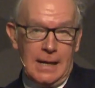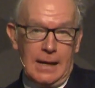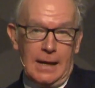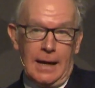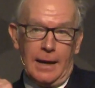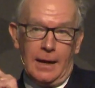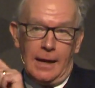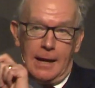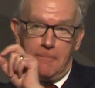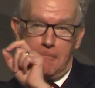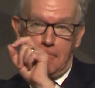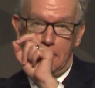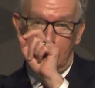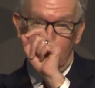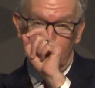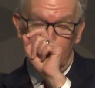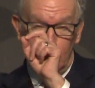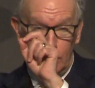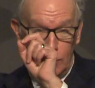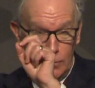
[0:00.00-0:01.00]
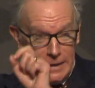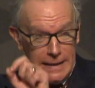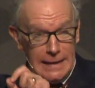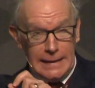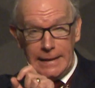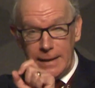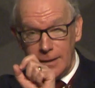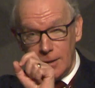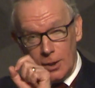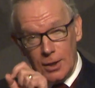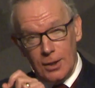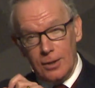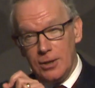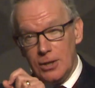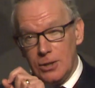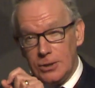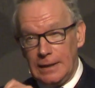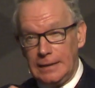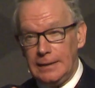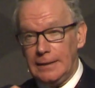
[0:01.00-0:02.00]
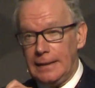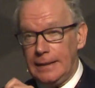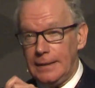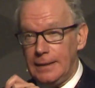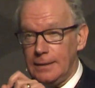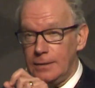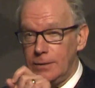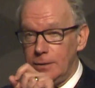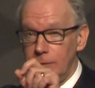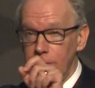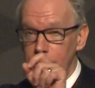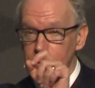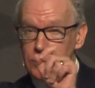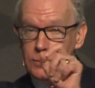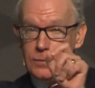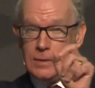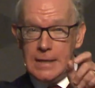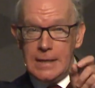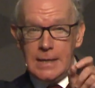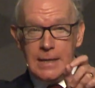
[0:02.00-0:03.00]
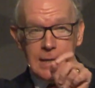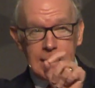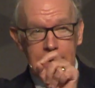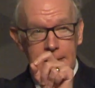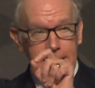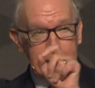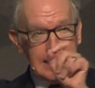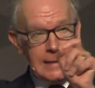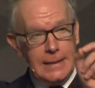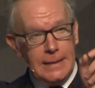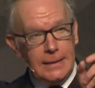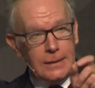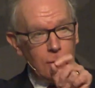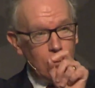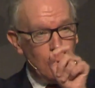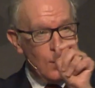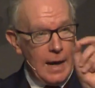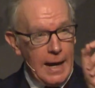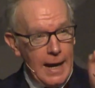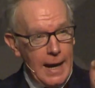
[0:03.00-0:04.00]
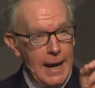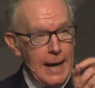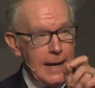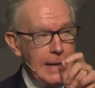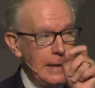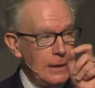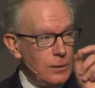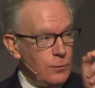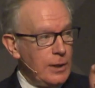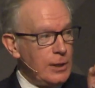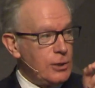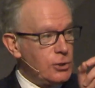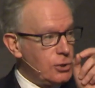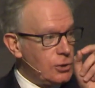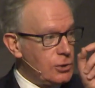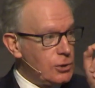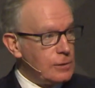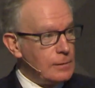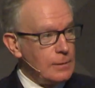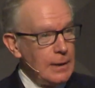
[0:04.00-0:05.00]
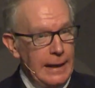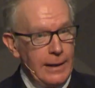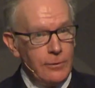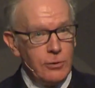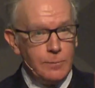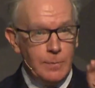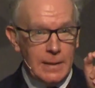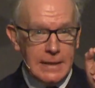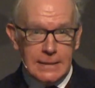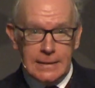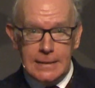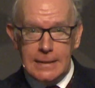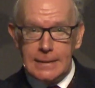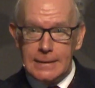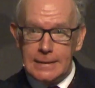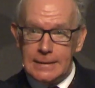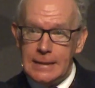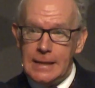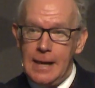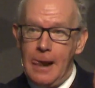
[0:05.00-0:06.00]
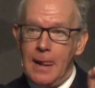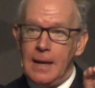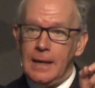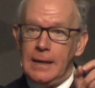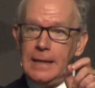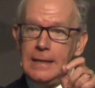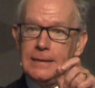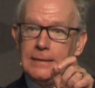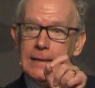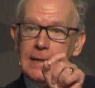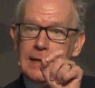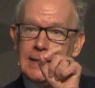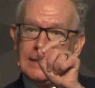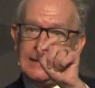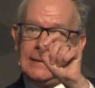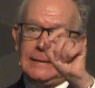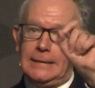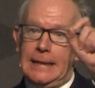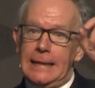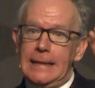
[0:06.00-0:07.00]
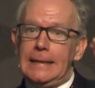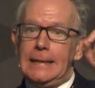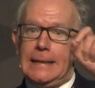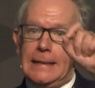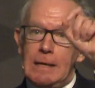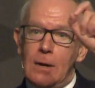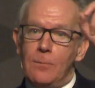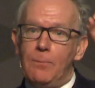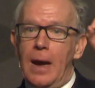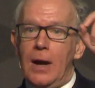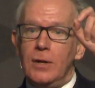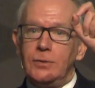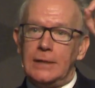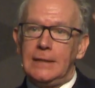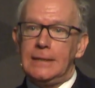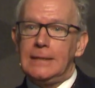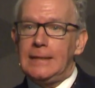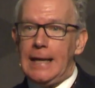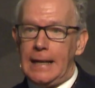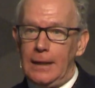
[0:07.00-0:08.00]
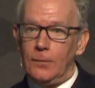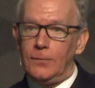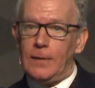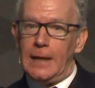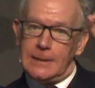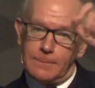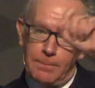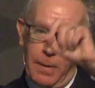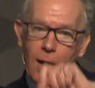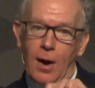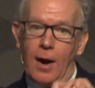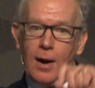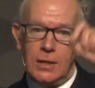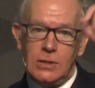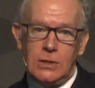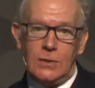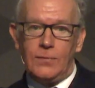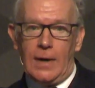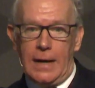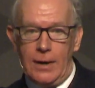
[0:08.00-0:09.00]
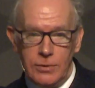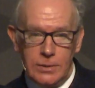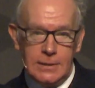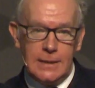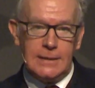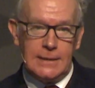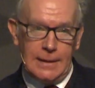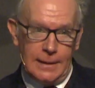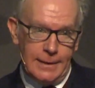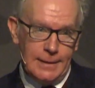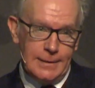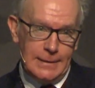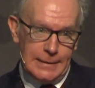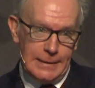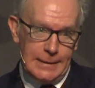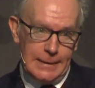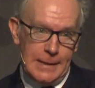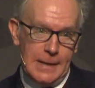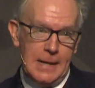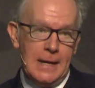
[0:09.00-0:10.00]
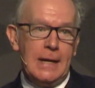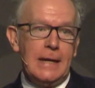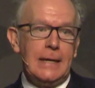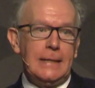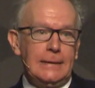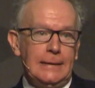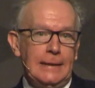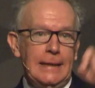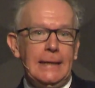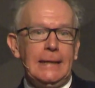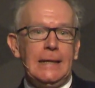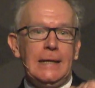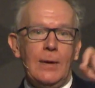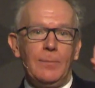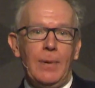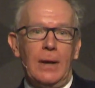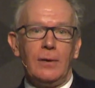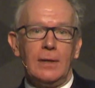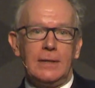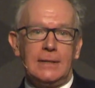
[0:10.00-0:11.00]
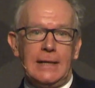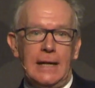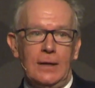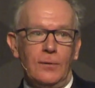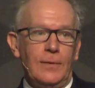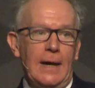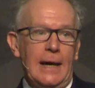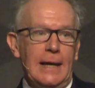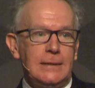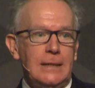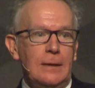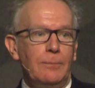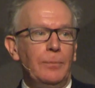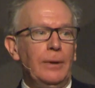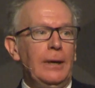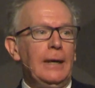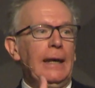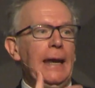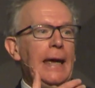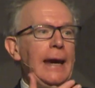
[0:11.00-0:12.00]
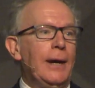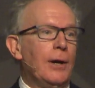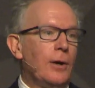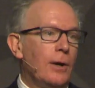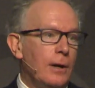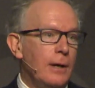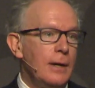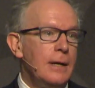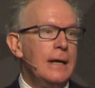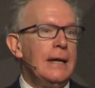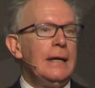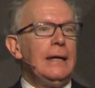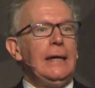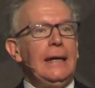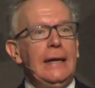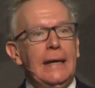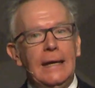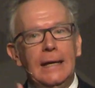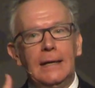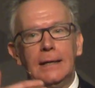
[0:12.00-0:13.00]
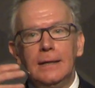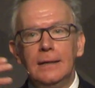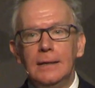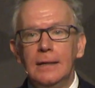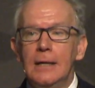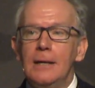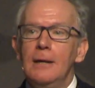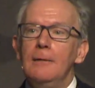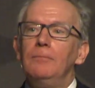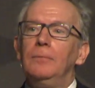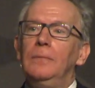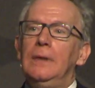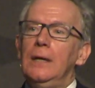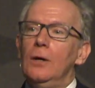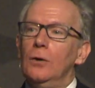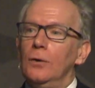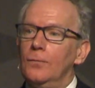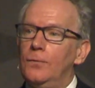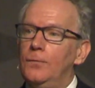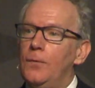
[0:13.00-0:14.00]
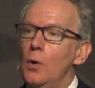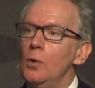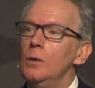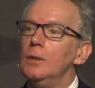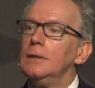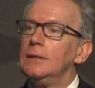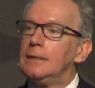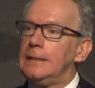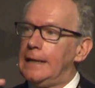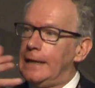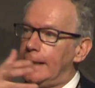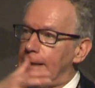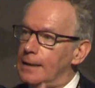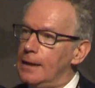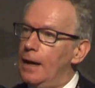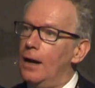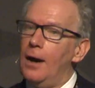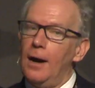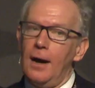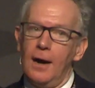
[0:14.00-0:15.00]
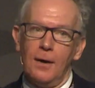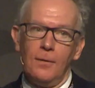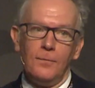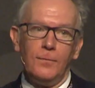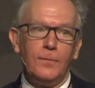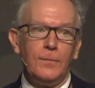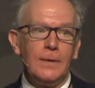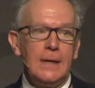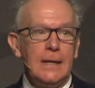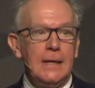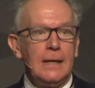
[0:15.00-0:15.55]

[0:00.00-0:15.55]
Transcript: And I'm really encouraged, I think, to see the way in which Irish business is thinking about itself as part of Irish society, is thinking about itself as a player in the unfolding of